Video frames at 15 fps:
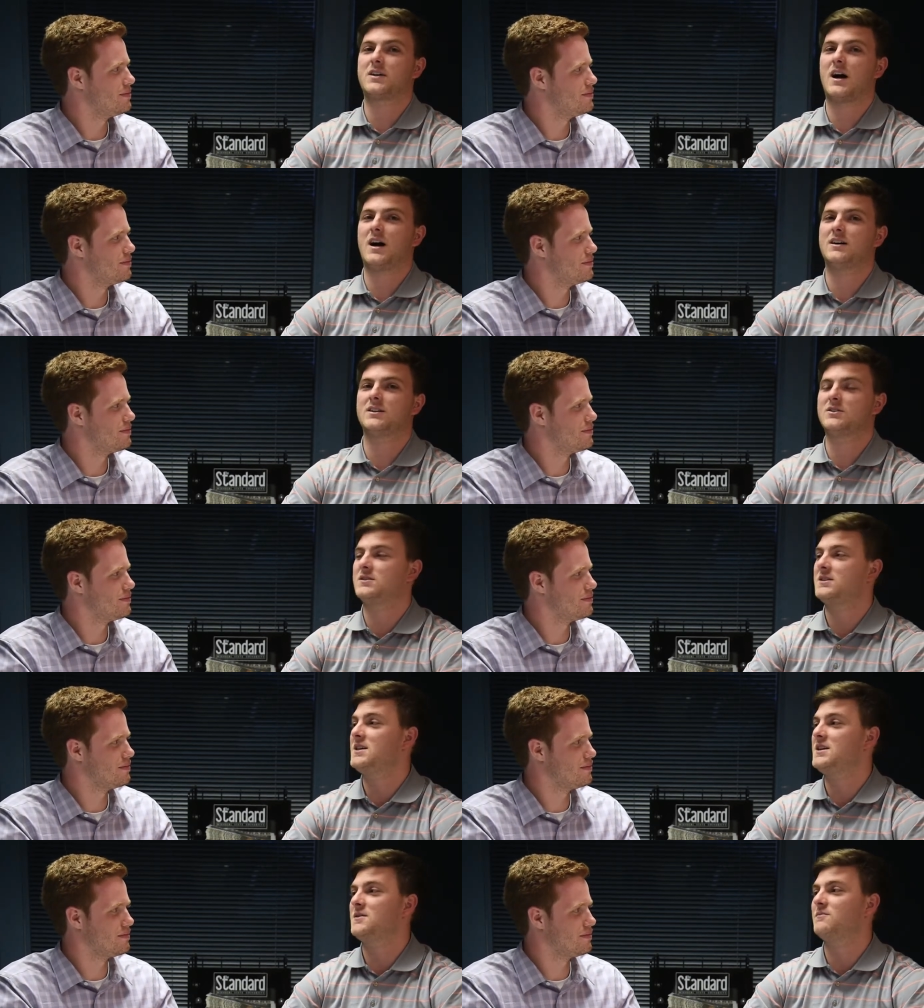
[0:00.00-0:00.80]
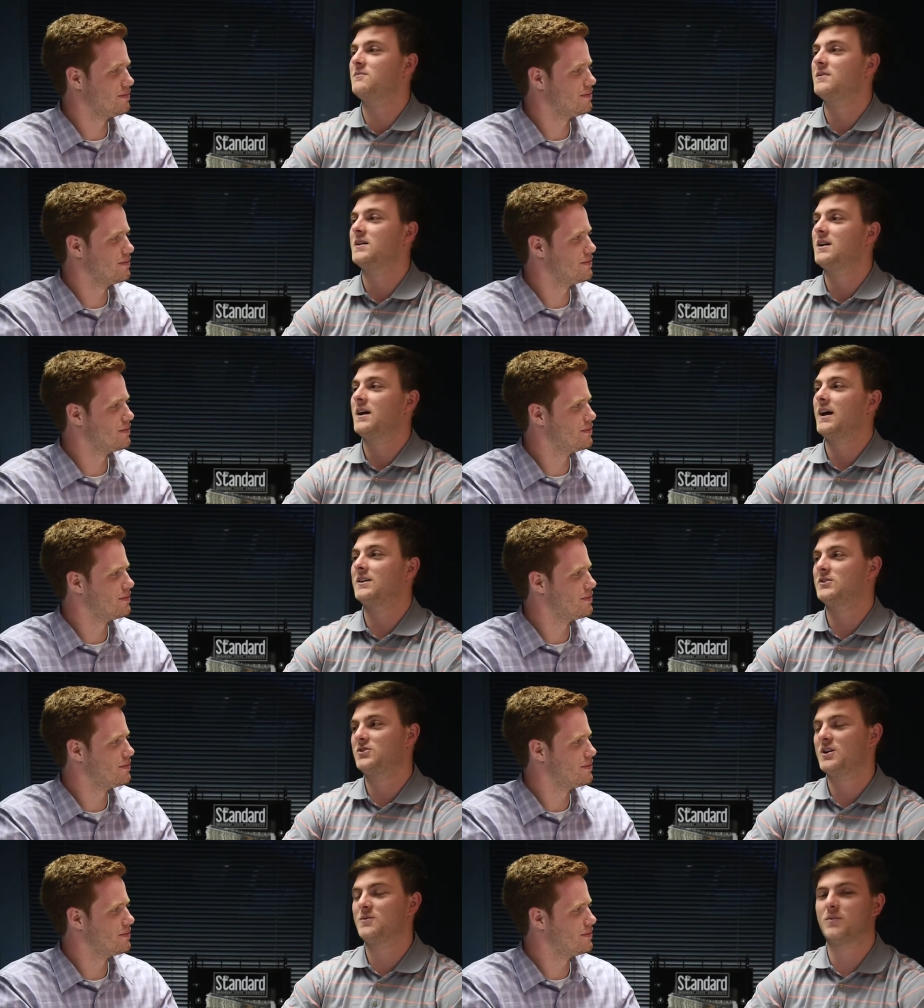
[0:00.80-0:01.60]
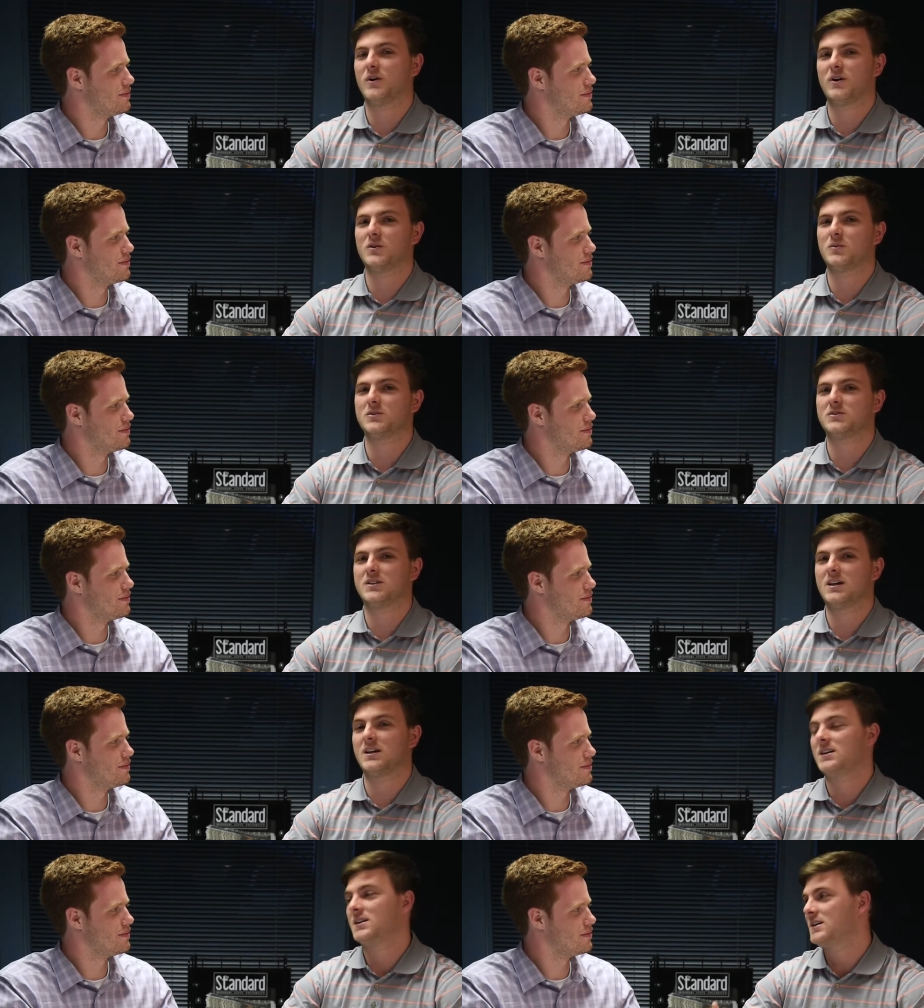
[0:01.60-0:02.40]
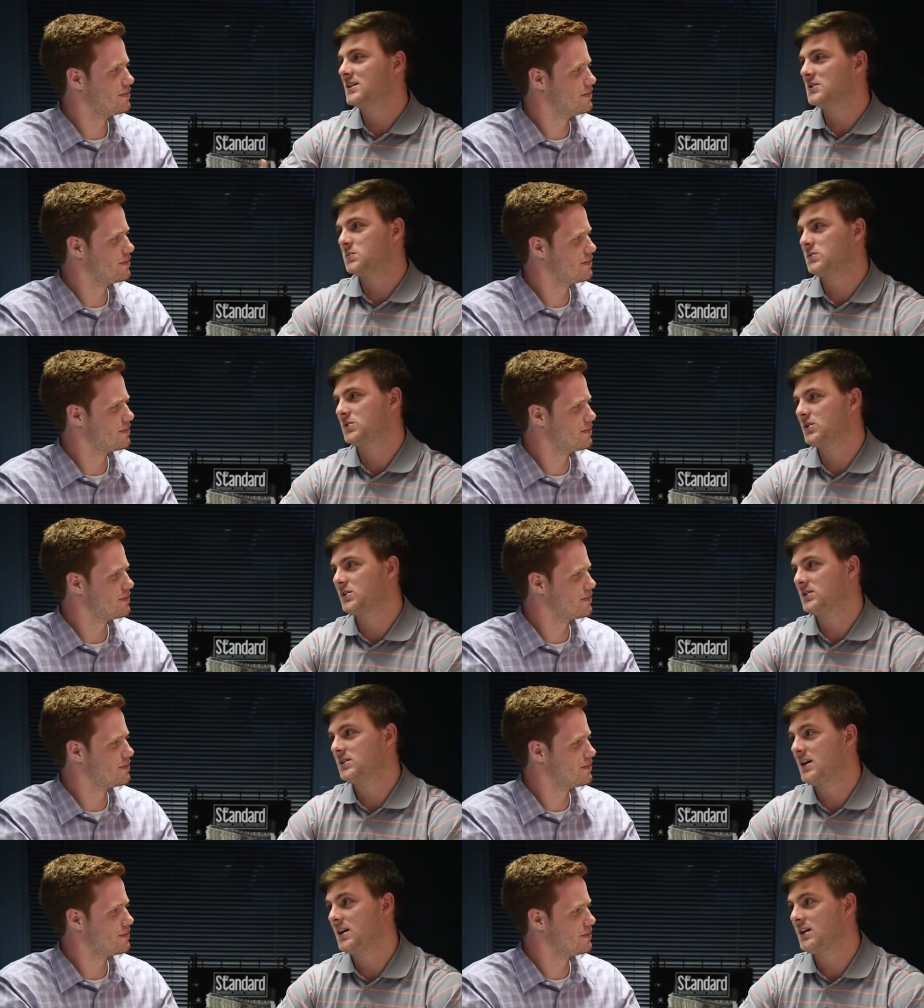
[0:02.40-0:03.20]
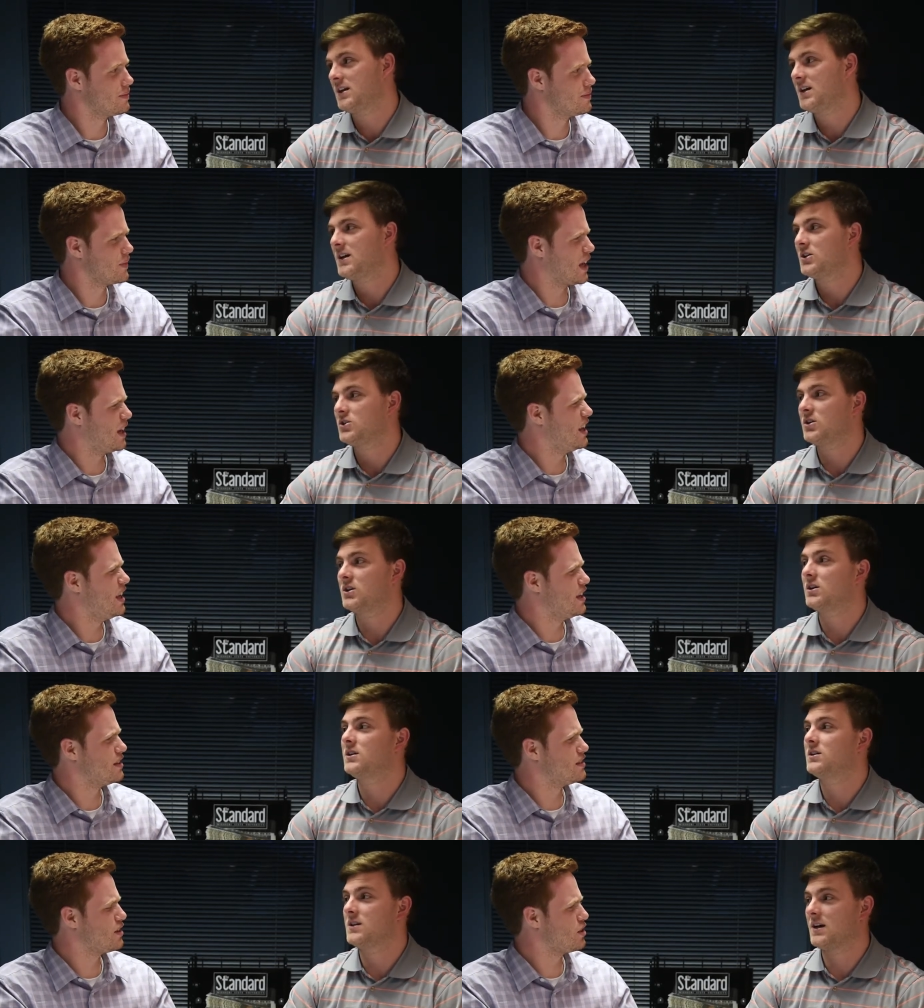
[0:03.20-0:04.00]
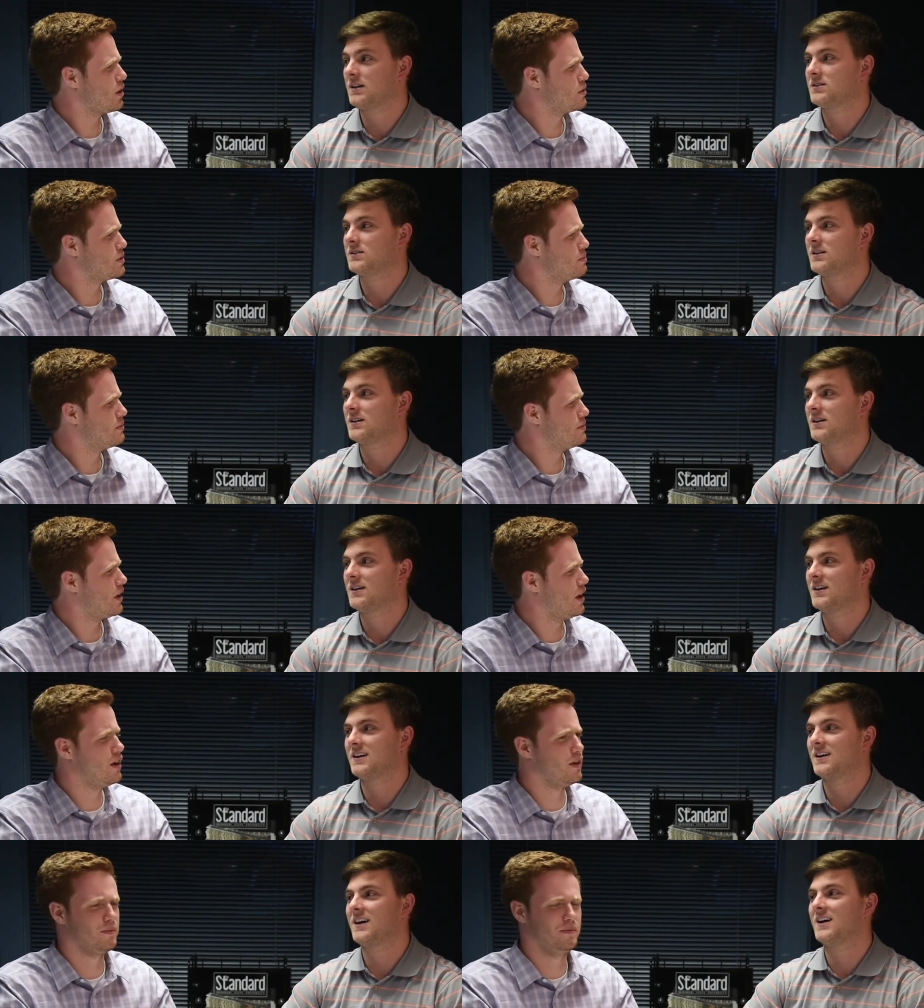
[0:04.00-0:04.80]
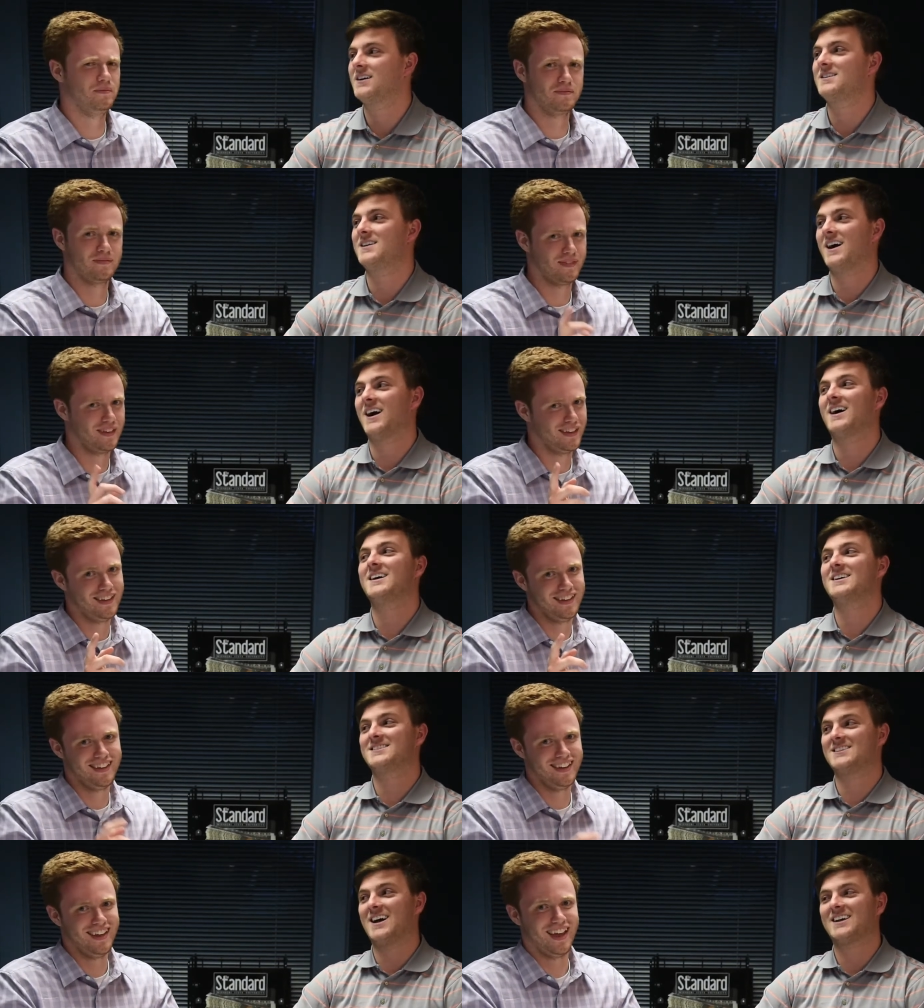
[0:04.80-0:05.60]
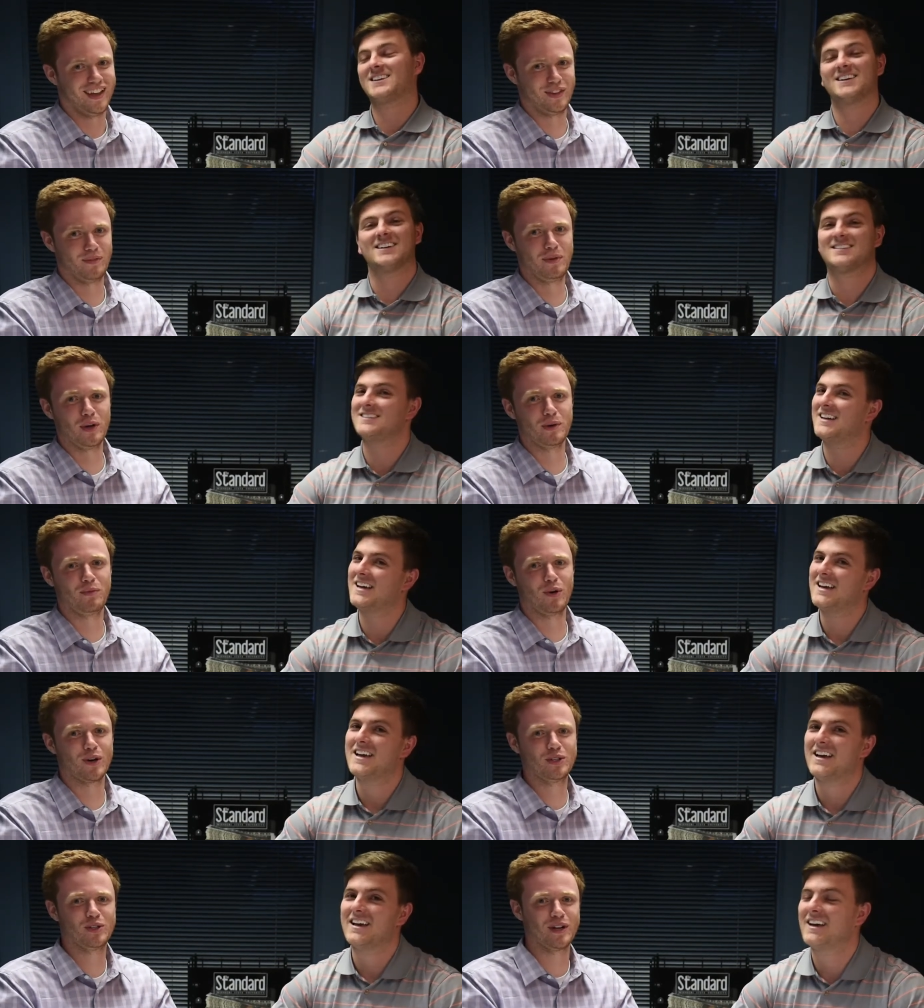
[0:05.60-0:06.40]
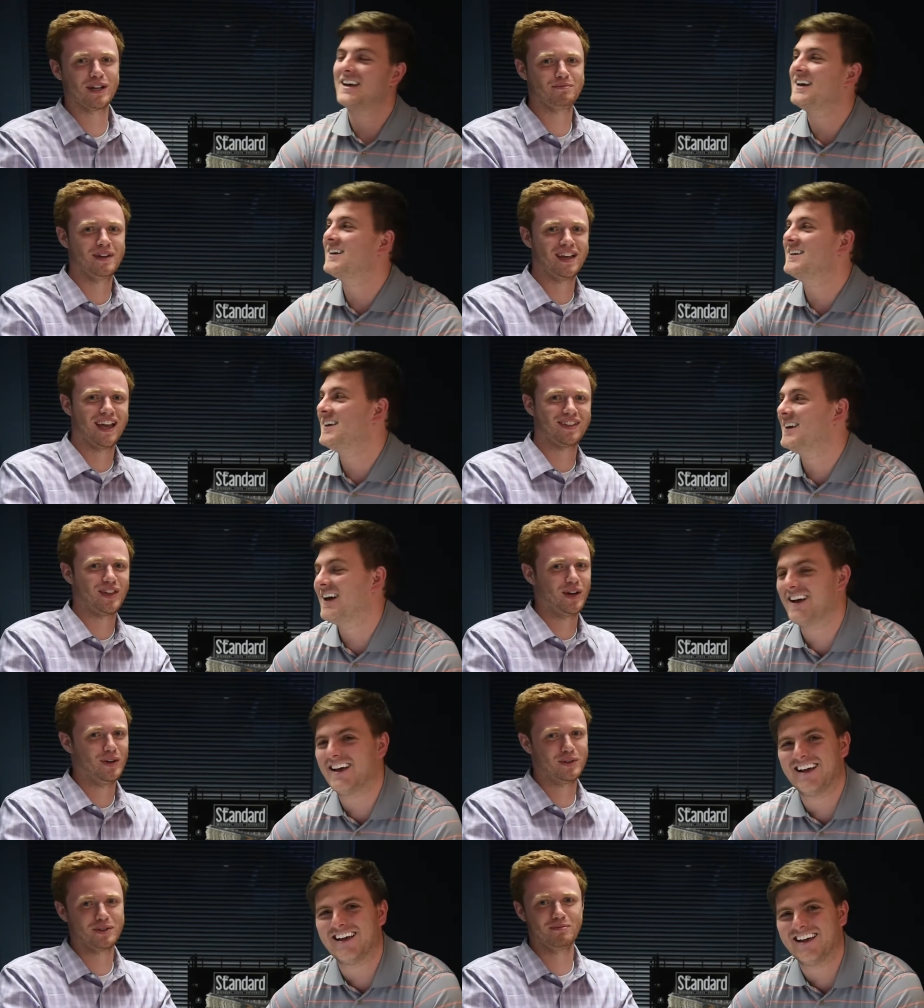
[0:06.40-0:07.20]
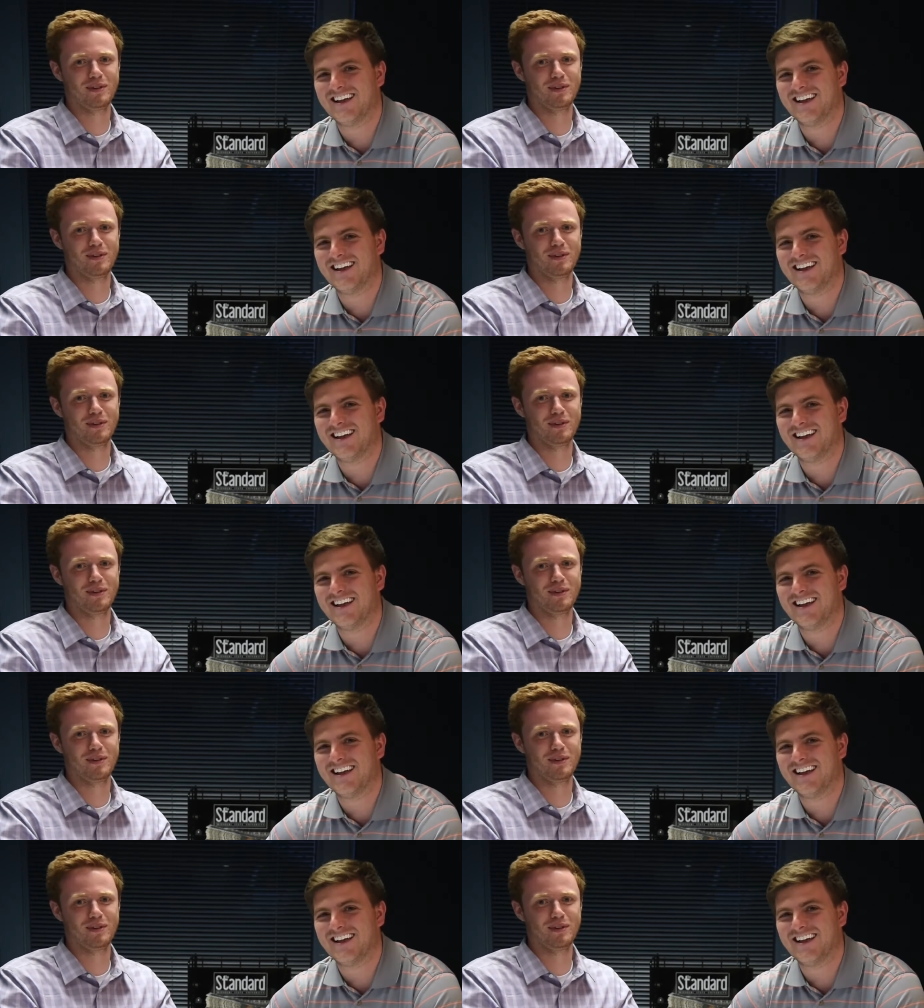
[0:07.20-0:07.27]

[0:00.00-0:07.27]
Speaker 1: college team as Jake Burger will say, is Missouri State. It is. I yes. thought it was. Oh. Yeah, exactly.
Speaker 2: The billboard tricked me. I thought it was